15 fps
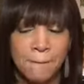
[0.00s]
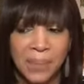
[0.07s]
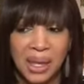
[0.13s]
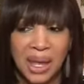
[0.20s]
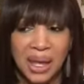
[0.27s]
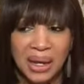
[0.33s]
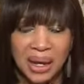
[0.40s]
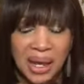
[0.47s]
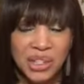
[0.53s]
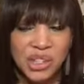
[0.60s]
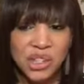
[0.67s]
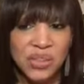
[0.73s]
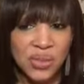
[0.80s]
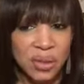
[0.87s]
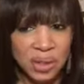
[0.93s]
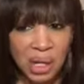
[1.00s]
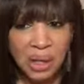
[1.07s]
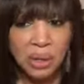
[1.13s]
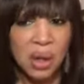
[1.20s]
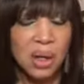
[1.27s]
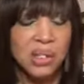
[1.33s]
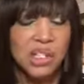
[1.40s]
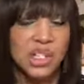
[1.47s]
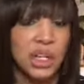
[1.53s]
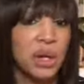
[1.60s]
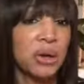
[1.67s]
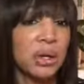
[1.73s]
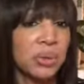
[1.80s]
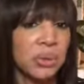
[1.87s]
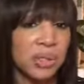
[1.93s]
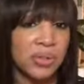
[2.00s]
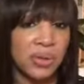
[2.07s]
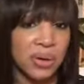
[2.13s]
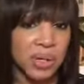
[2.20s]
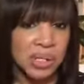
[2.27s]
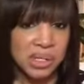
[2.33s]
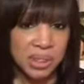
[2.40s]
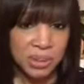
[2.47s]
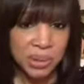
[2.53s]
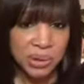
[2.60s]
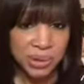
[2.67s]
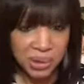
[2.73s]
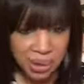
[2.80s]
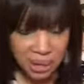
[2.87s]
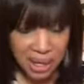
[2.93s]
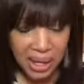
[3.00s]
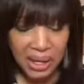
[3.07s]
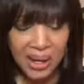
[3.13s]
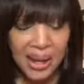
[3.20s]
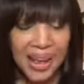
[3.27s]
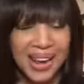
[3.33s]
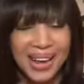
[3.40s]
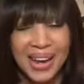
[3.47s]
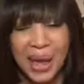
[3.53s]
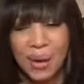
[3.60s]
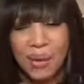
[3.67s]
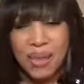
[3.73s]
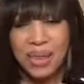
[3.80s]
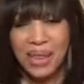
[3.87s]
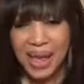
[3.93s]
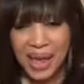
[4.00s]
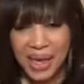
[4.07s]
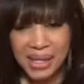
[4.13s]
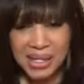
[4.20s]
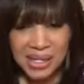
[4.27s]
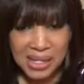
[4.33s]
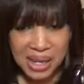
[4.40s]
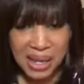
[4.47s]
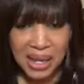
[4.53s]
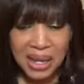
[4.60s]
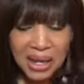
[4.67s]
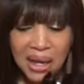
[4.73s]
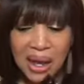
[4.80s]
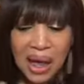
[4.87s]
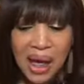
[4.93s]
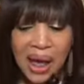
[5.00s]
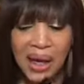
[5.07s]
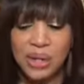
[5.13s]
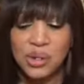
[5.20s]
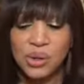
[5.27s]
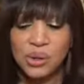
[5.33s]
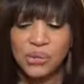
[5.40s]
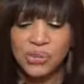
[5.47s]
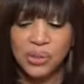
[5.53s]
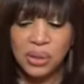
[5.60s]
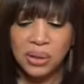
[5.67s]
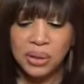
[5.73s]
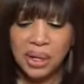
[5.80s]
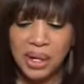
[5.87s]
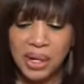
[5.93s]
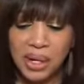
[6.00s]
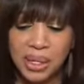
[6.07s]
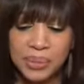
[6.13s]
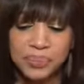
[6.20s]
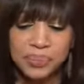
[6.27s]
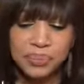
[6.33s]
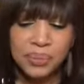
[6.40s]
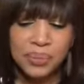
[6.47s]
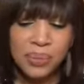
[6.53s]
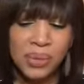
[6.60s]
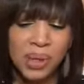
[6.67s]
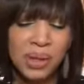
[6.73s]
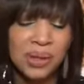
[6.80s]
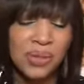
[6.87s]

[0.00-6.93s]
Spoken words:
And I just feel like Lost Cherry was very similar to that. Now, that said, I don't feel like the